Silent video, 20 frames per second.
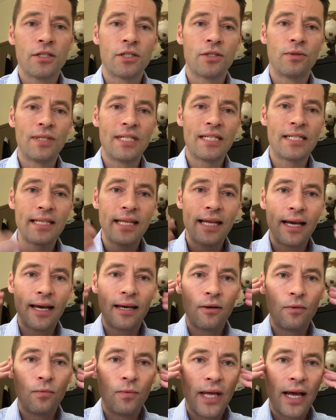So
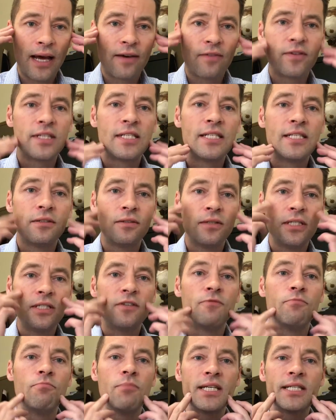instead, we have a
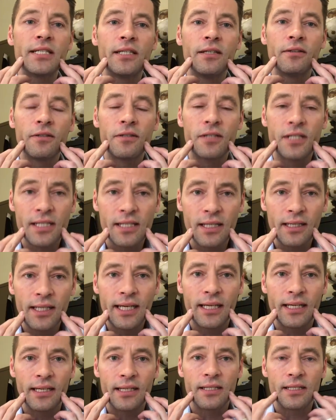series of muscular
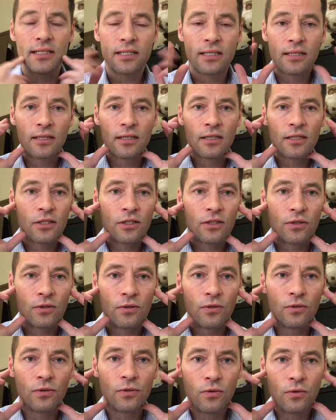slings,
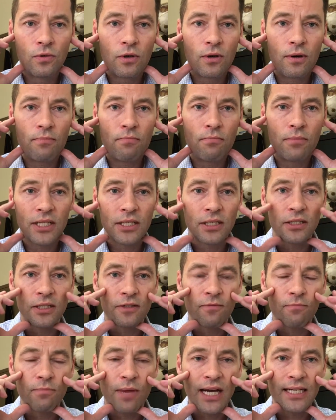so
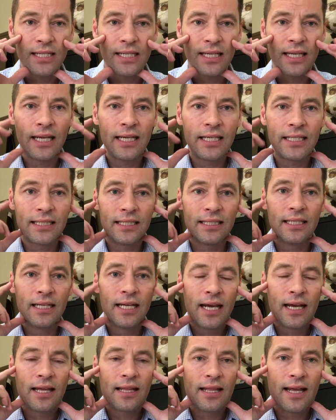muscles of
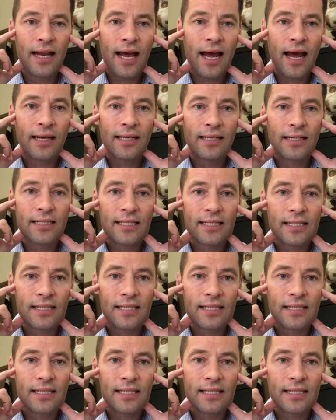mastication that act